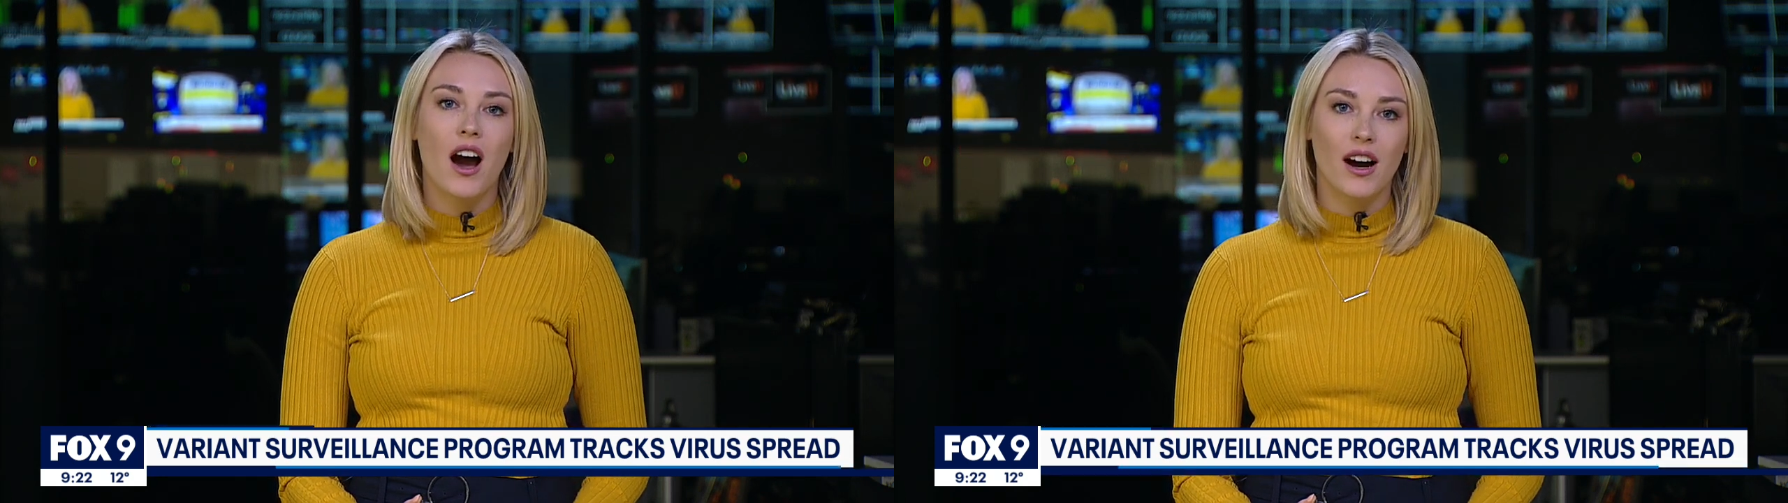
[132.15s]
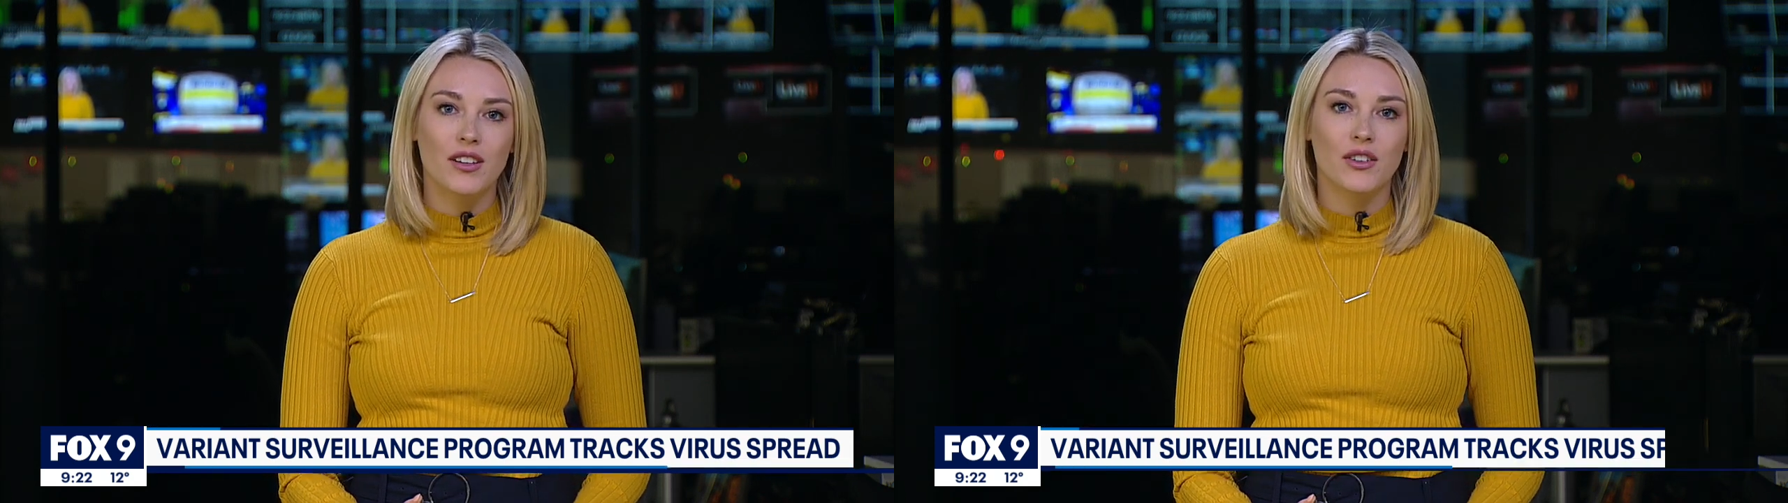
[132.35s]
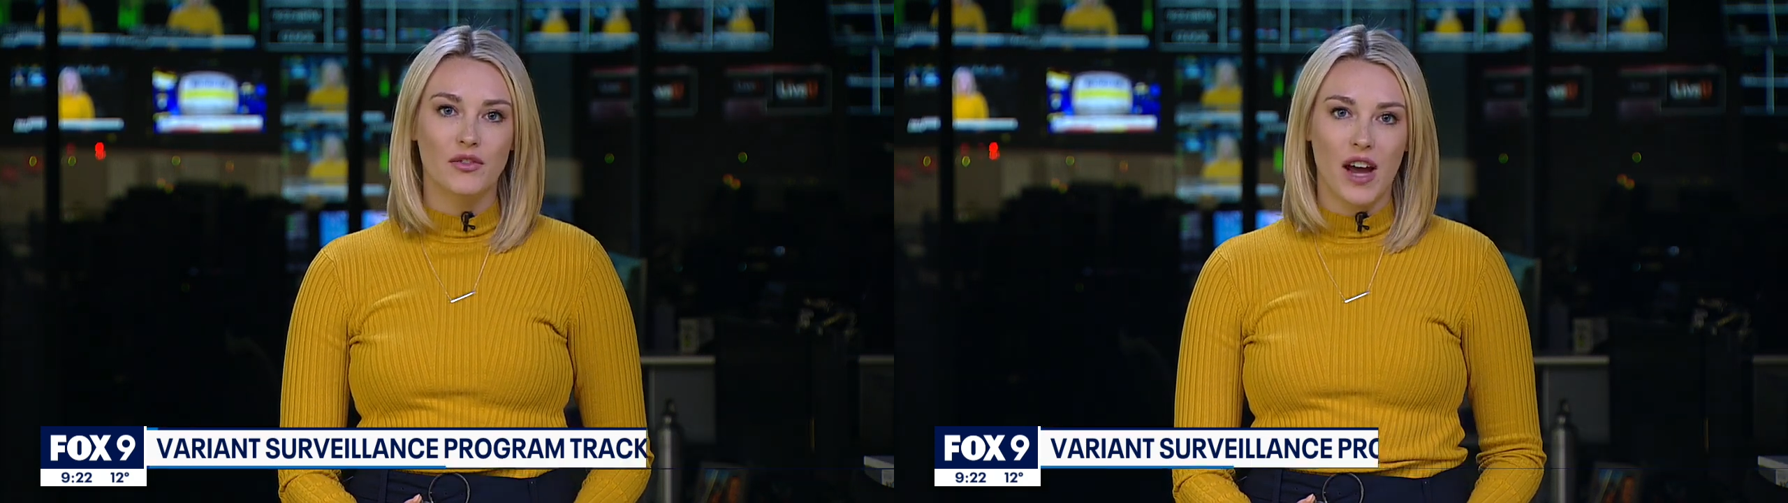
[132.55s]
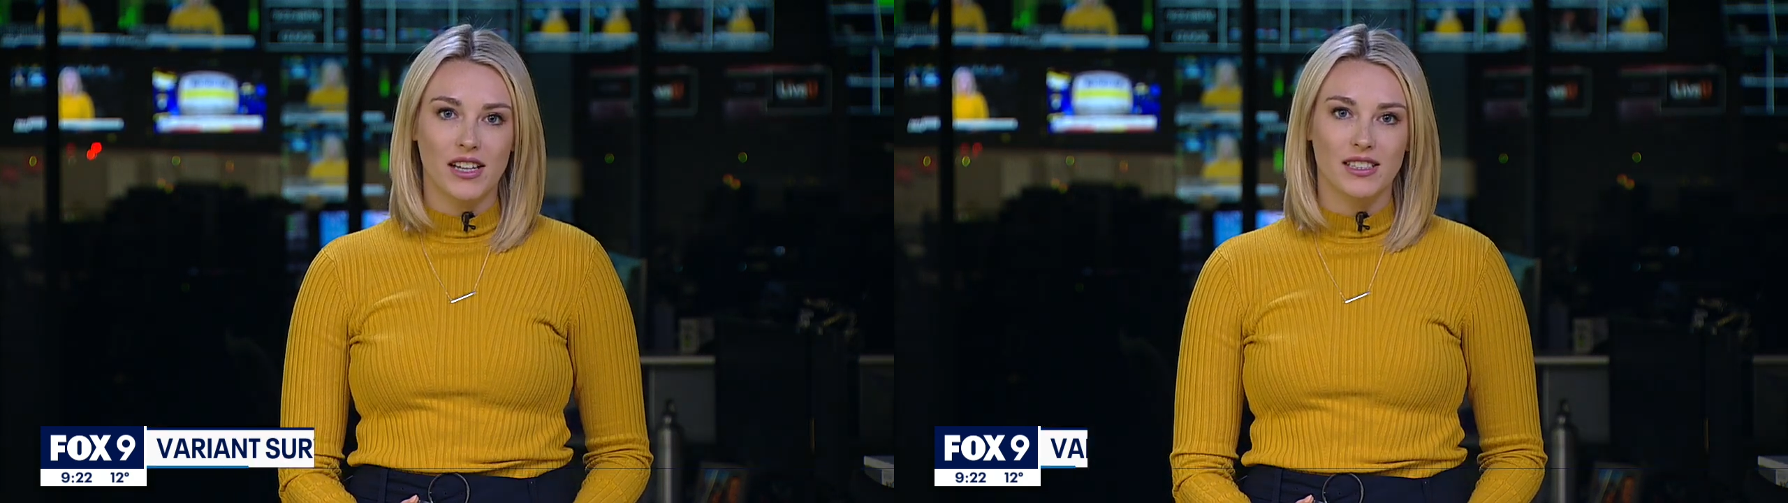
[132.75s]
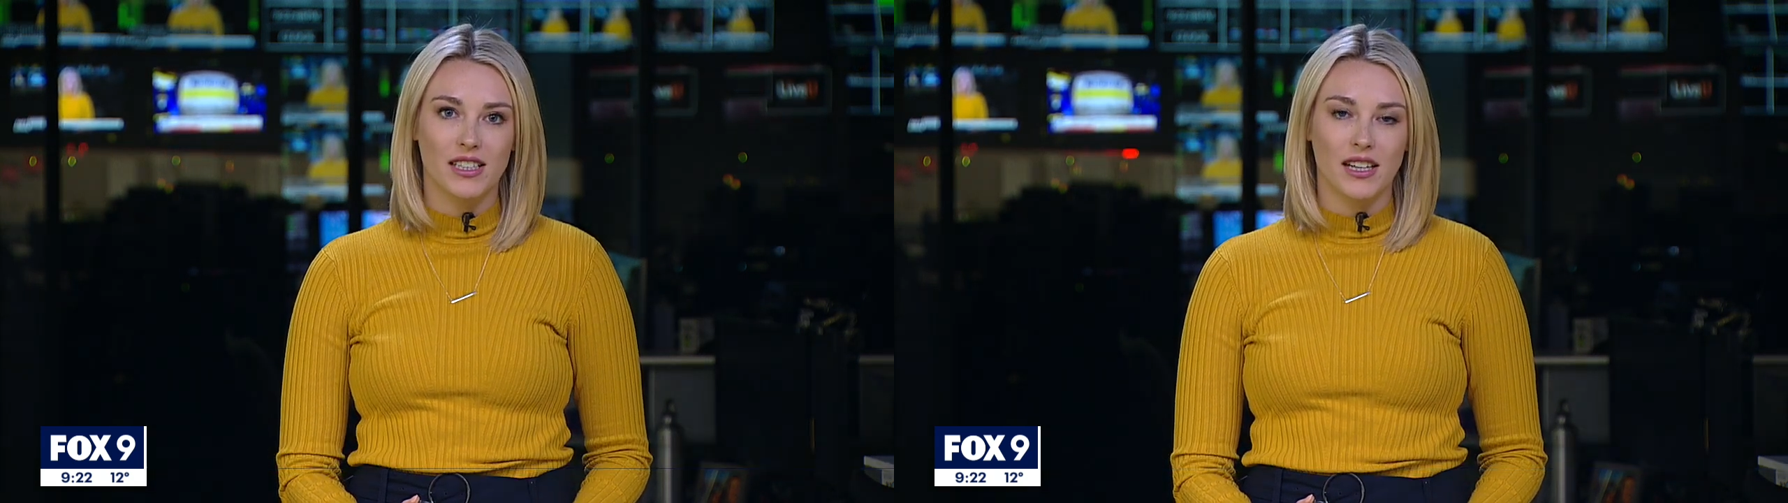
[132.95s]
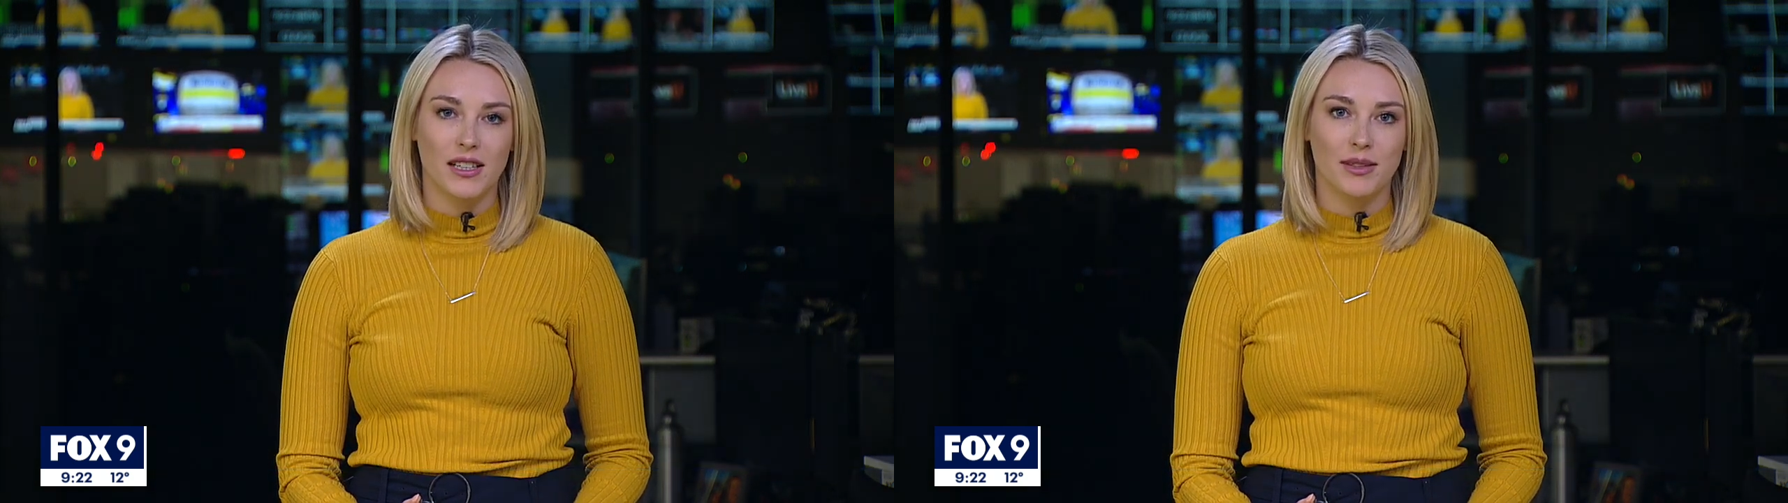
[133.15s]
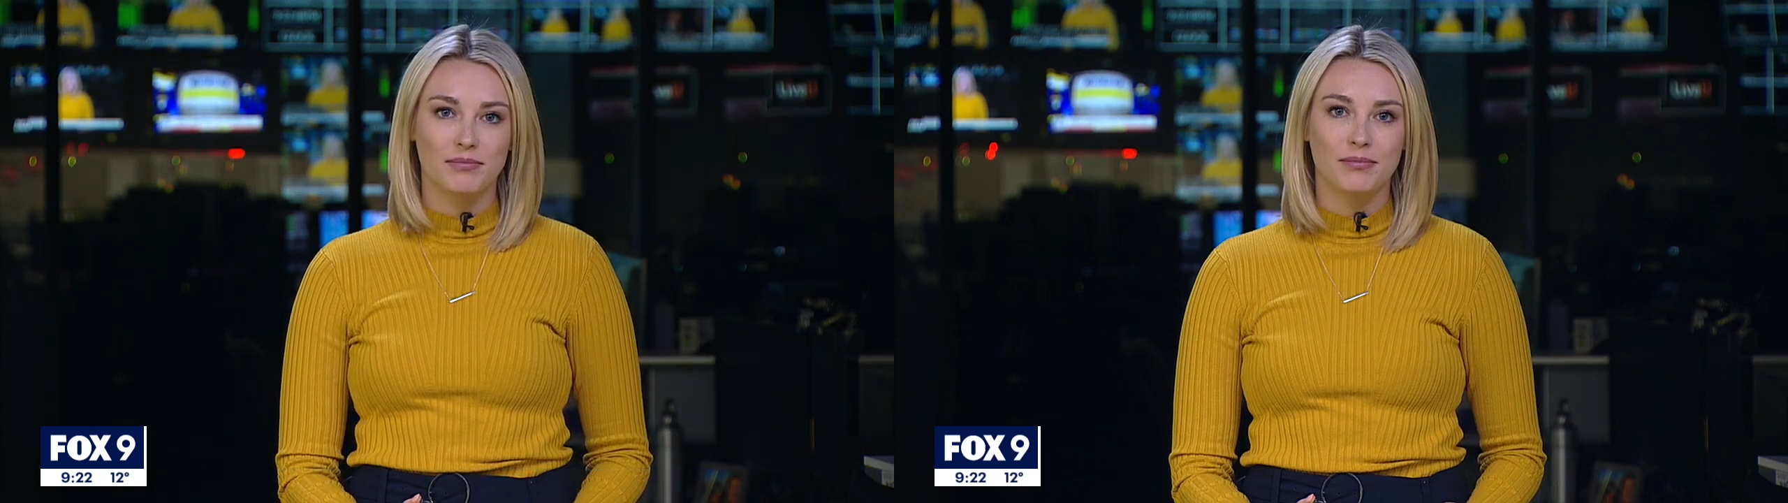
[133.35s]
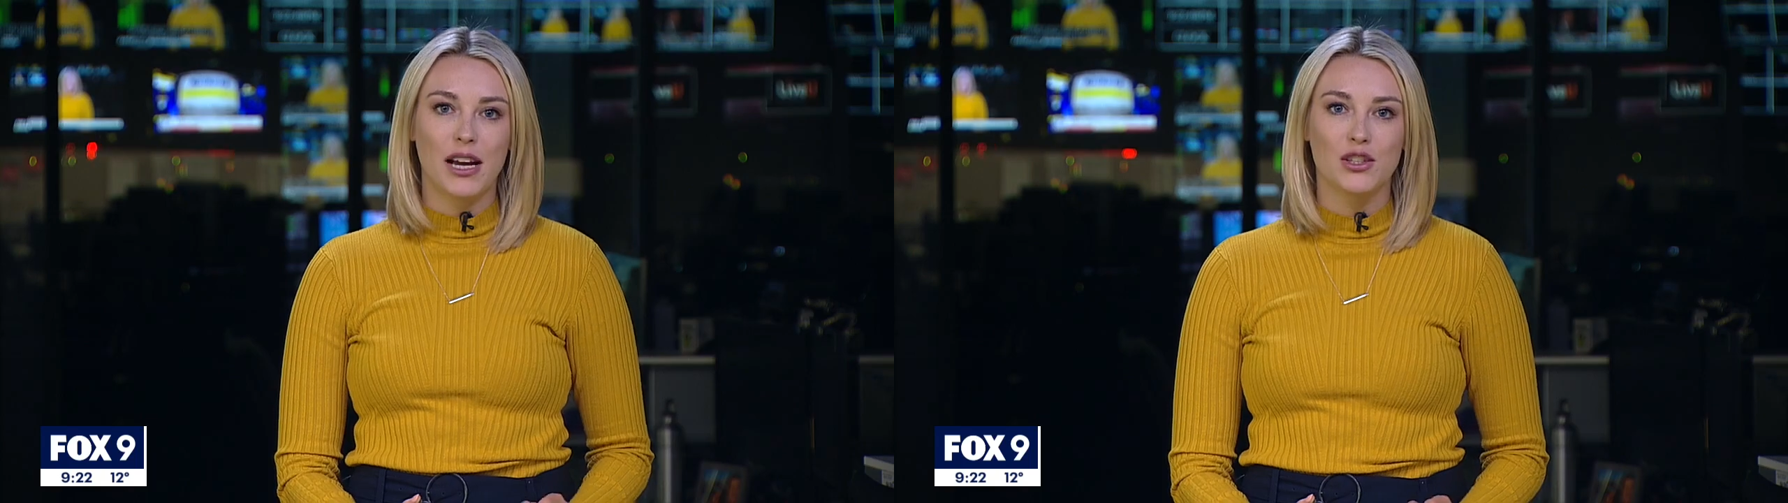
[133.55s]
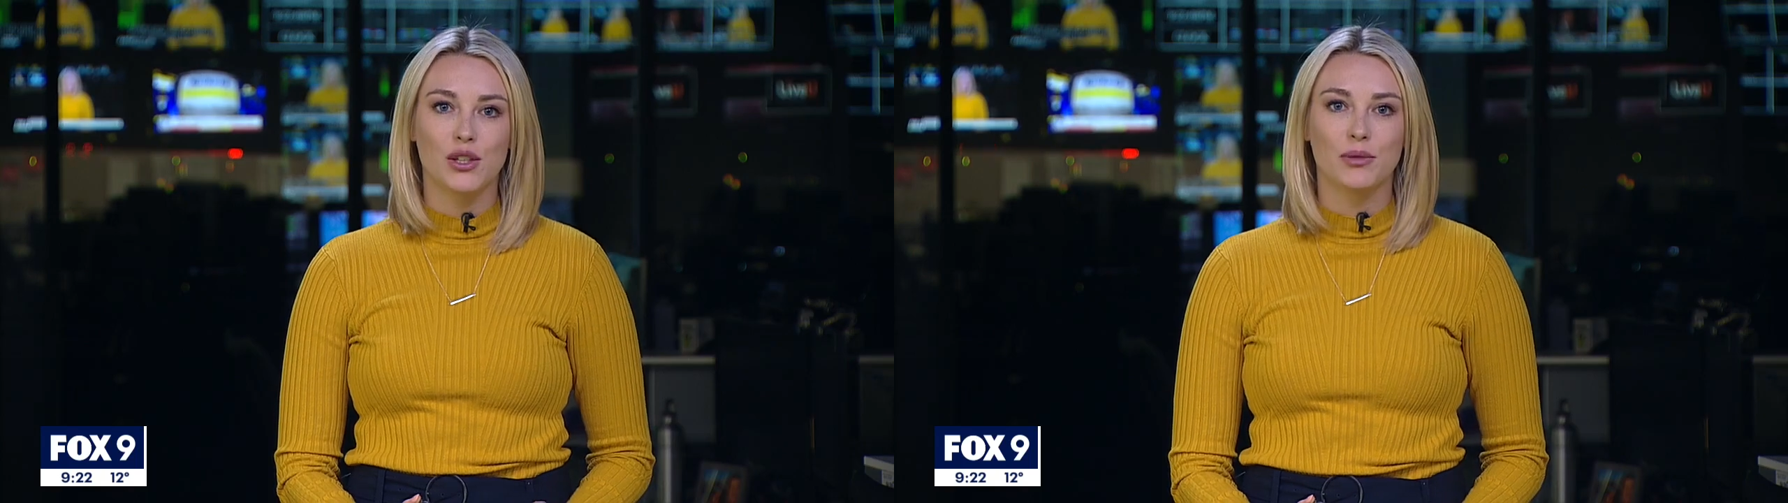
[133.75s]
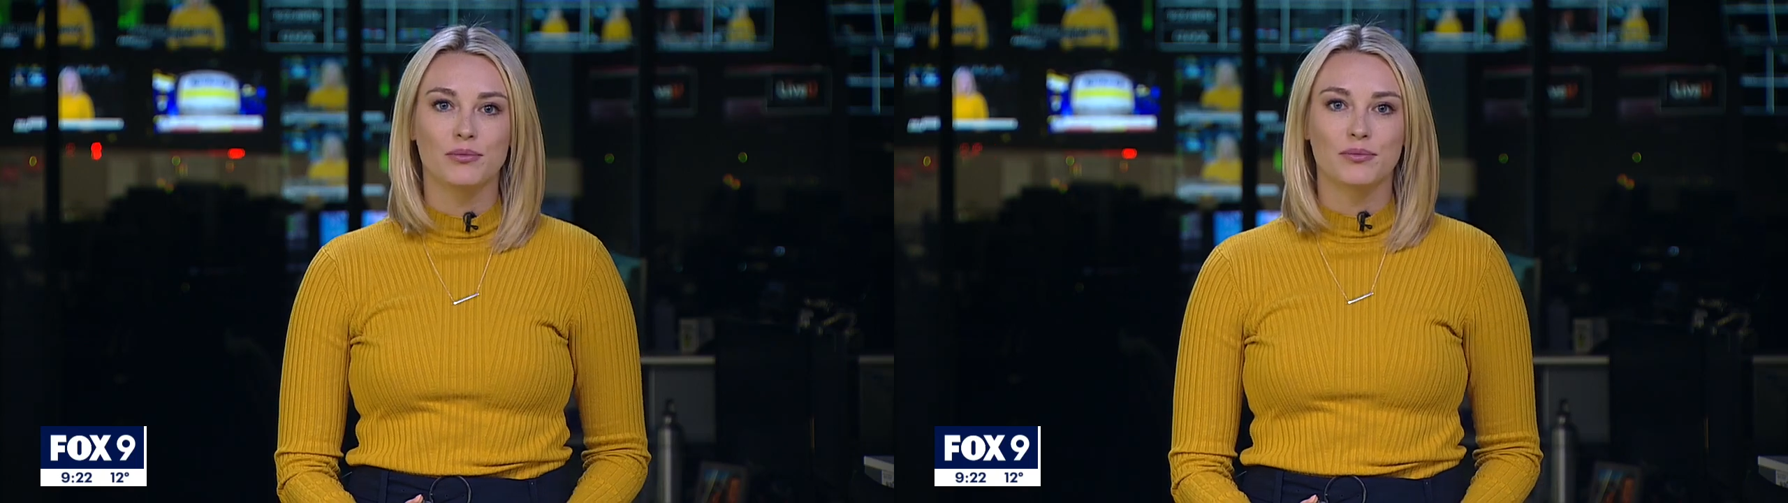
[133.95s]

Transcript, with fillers: unvaccinated. Back to you.